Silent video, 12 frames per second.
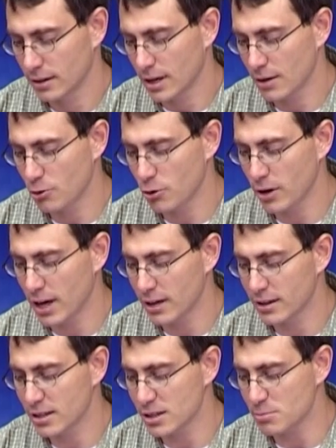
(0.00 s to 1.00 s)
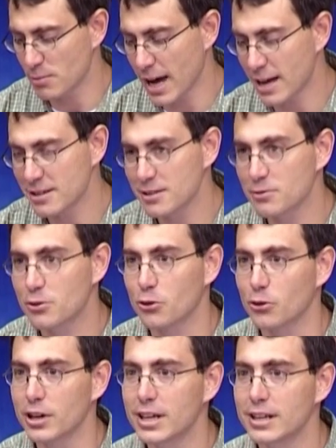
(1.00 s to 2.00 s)
I've created this massive
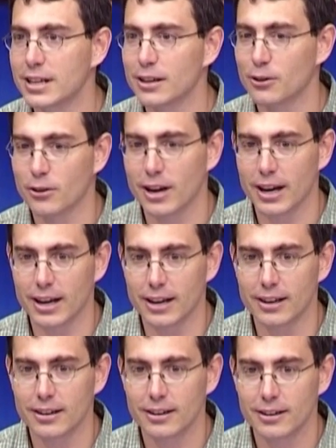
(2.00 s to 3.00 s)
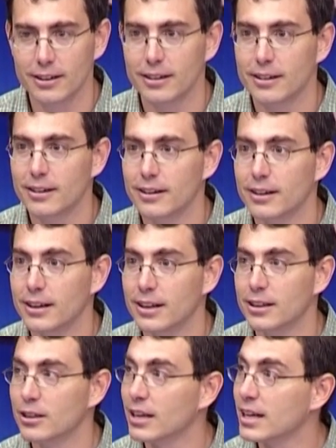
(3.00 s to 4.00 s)
3D array
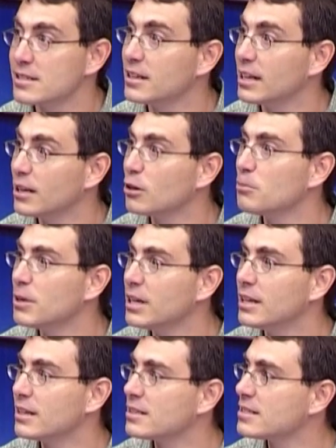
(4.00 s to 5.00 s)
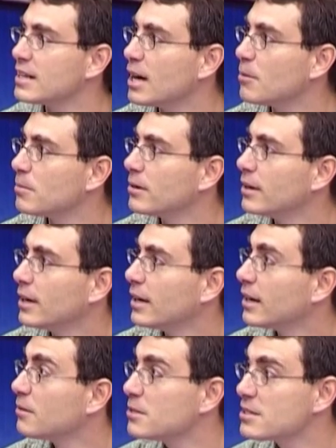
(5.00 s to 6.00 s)
in, as an intermediate step.
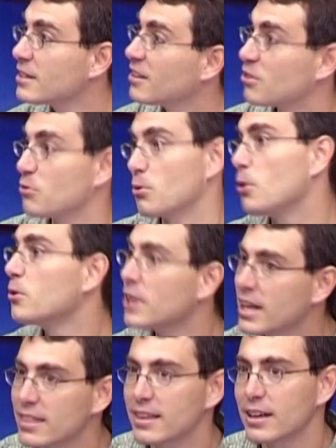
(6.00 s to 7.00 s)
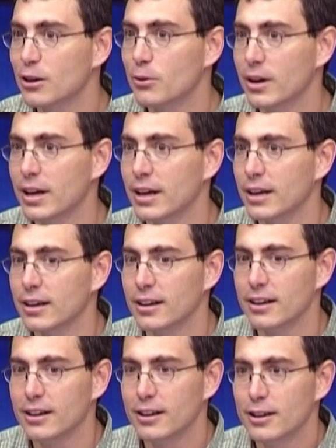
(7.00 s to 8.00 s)
And I'm just going to throw that thing away.
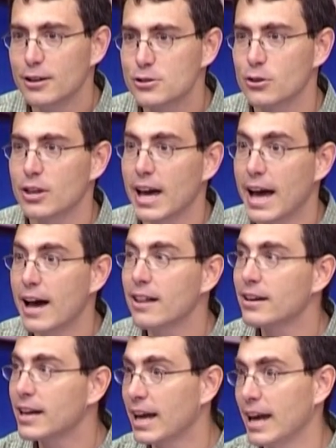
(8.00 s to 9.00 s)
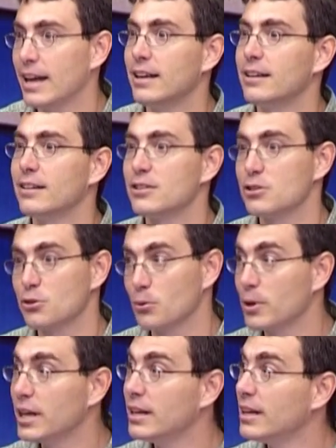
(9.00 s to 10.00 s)
So the allocating this
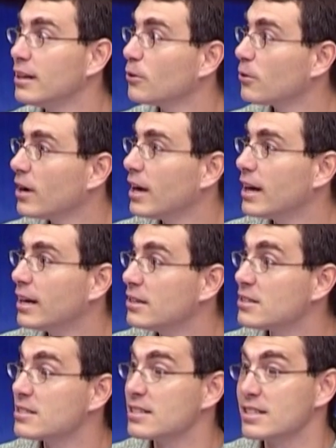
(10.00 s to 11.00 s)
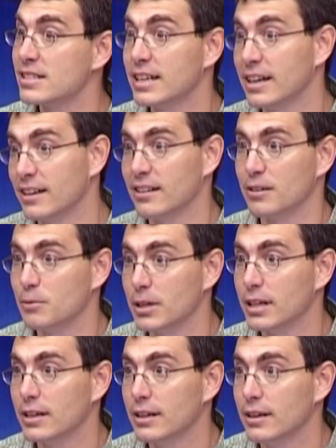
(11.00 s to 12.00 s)
3D array just is killing
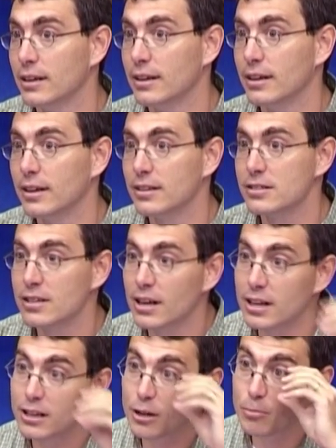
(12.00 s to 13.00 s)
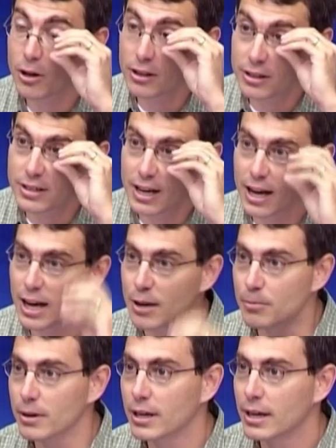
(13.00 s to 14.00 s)
me. It's sucking up all the time.